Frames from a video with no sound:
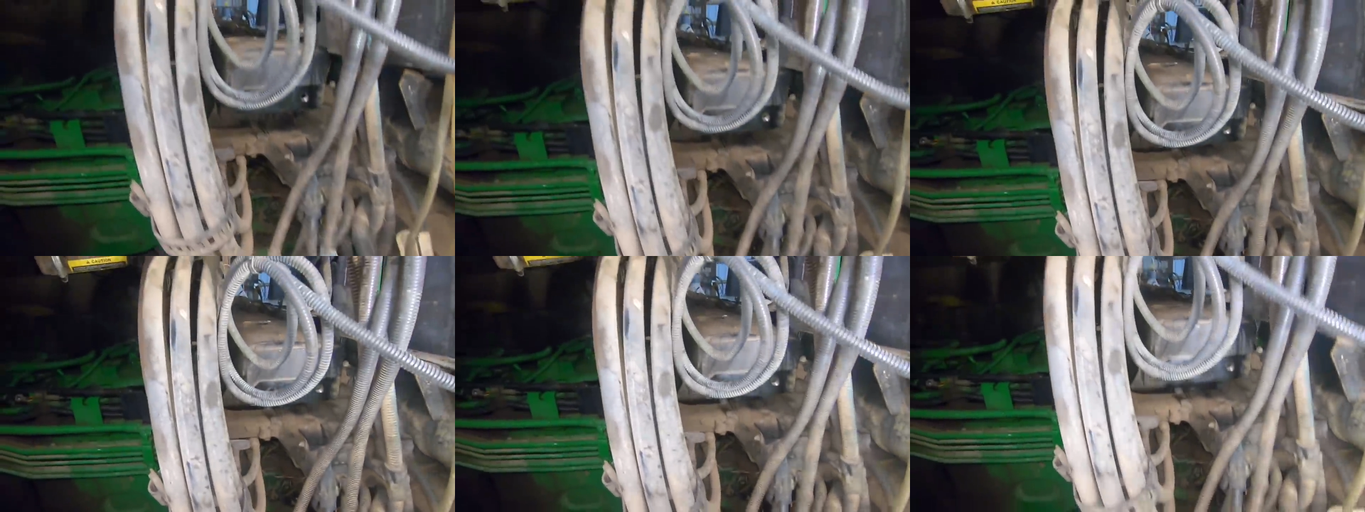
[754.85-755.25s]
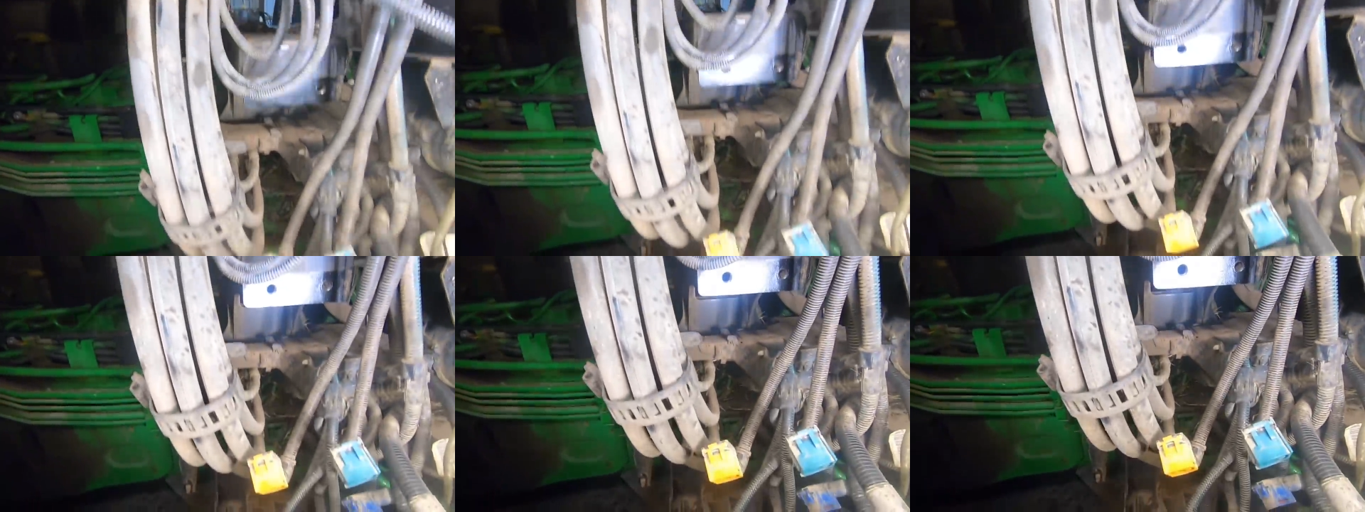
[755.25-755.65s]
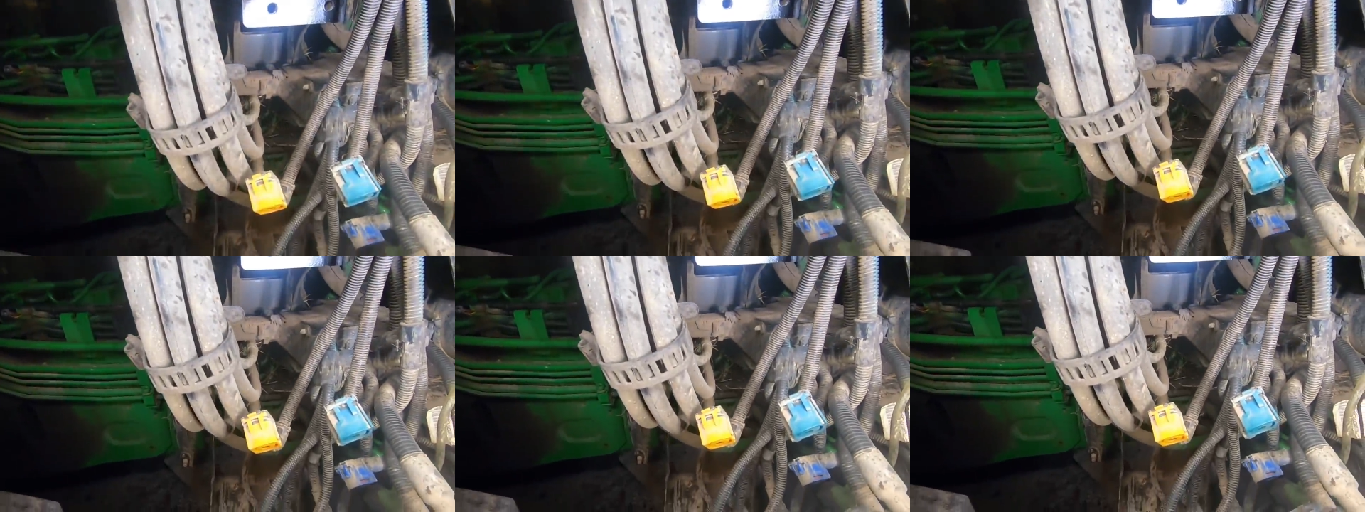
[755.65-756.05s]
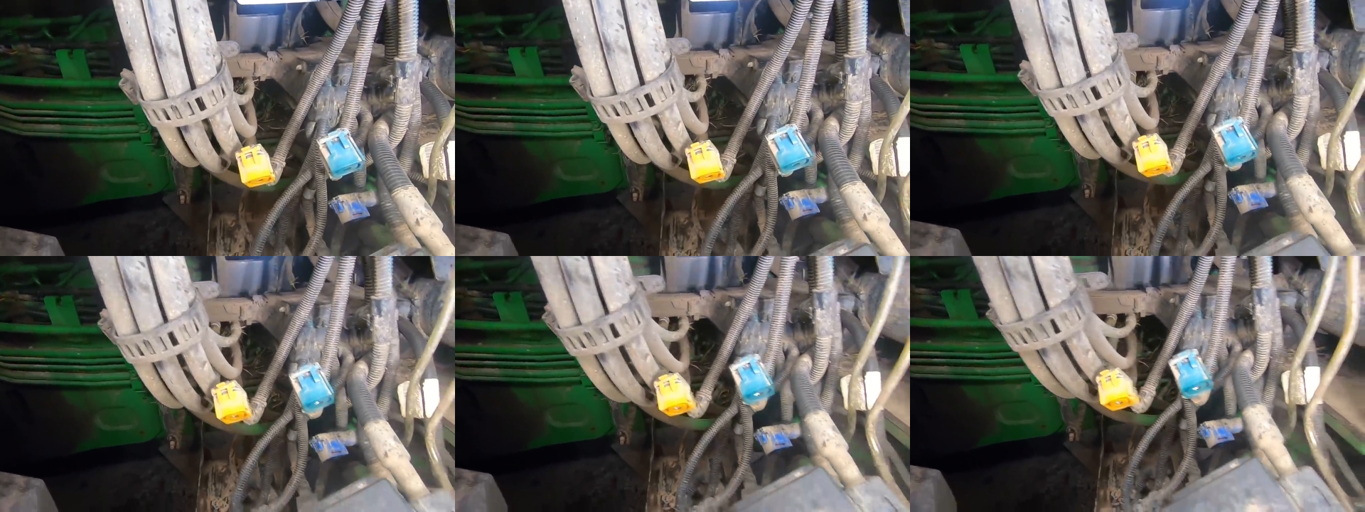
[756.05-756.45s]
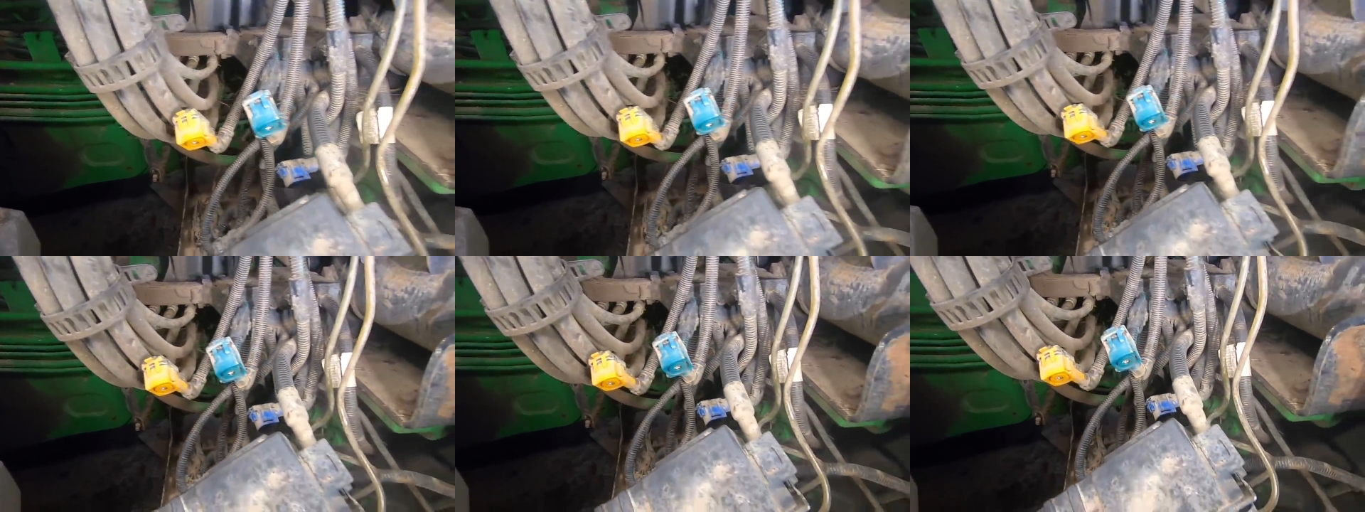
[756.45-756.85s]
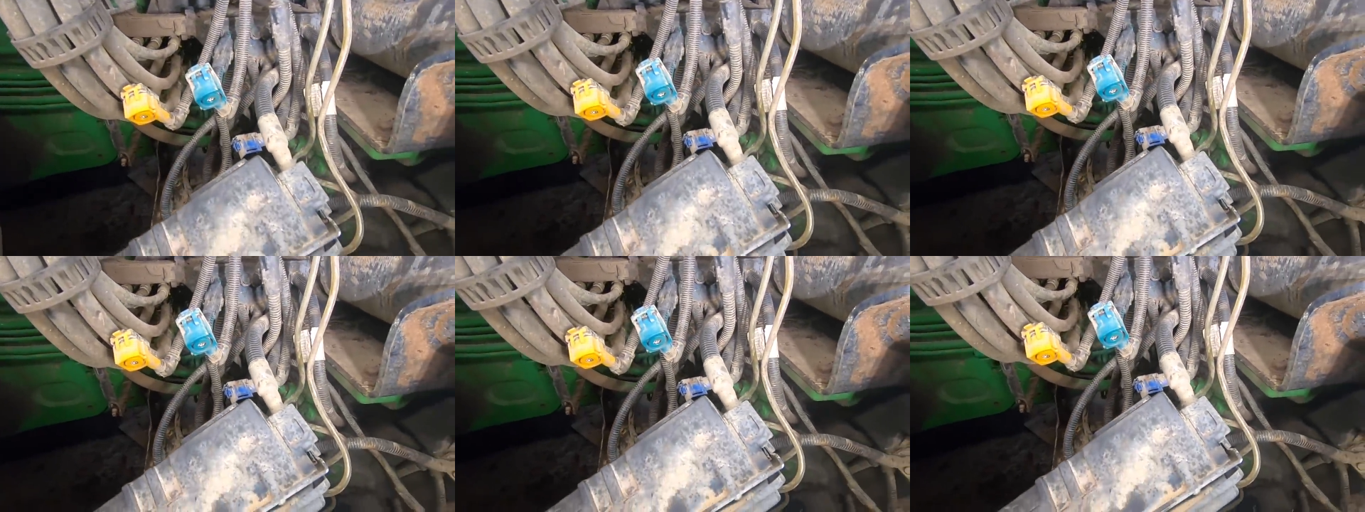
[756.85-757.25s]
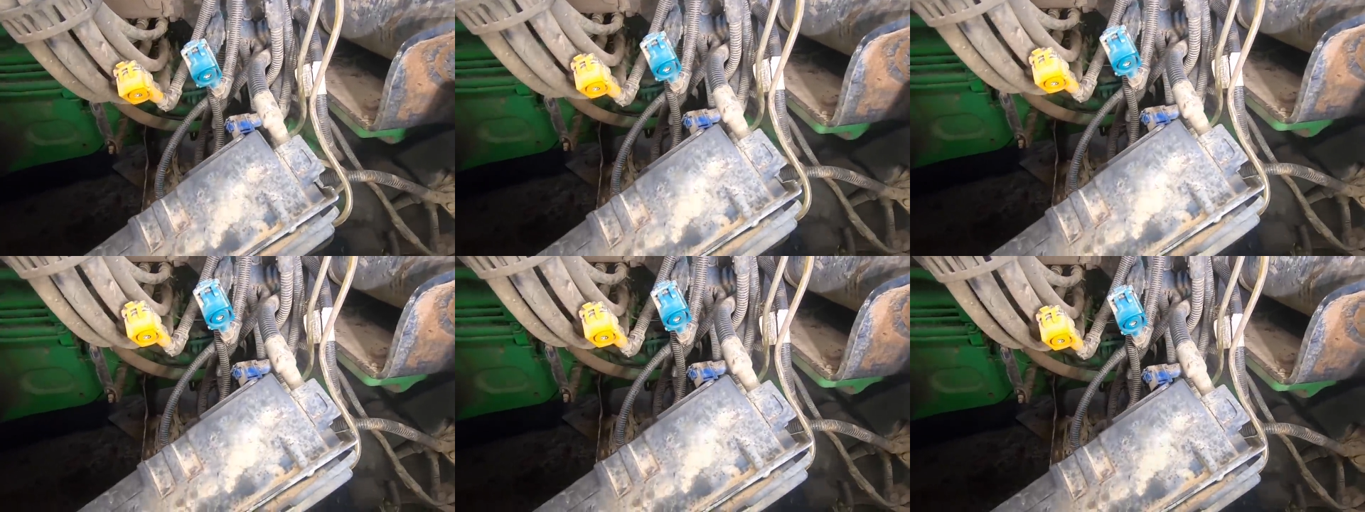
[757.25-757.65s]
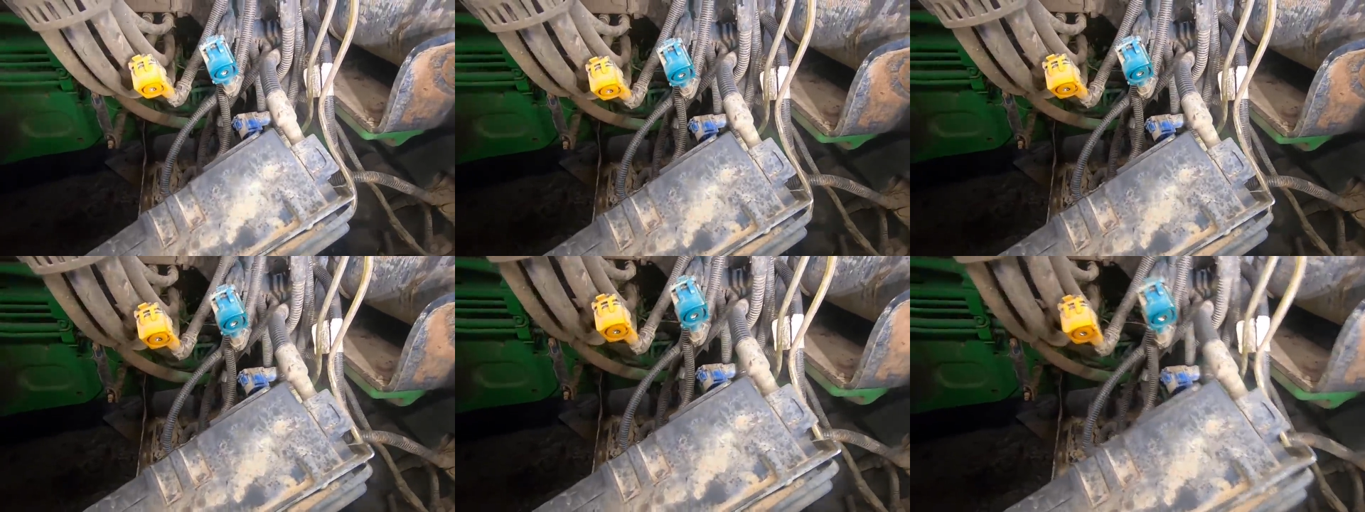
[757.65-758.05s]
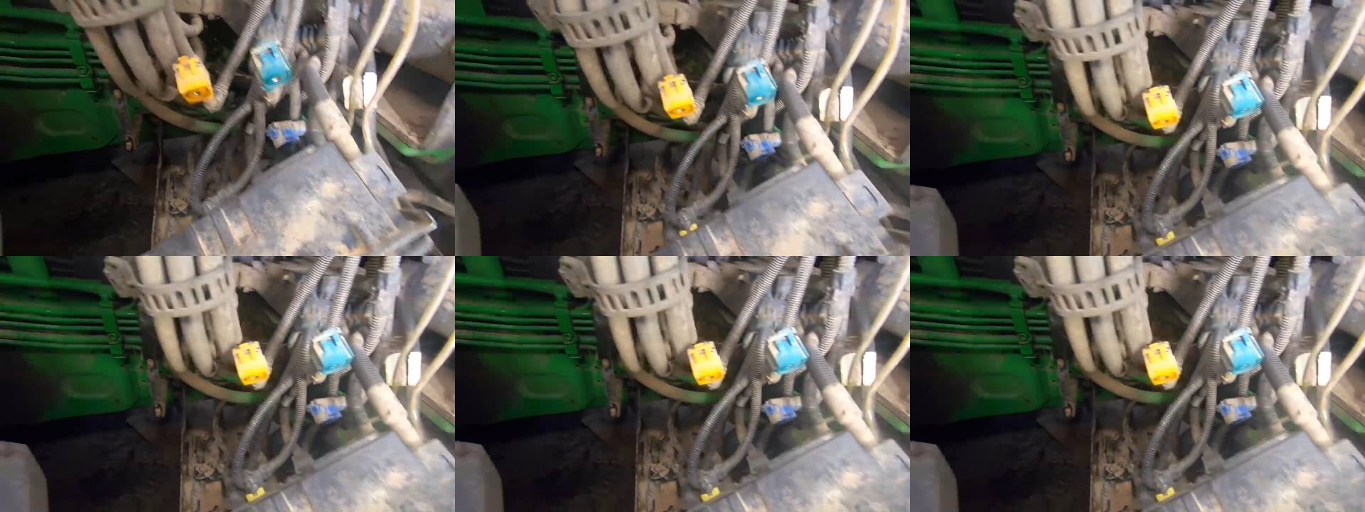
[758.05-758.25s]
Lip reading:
(no speaker visible)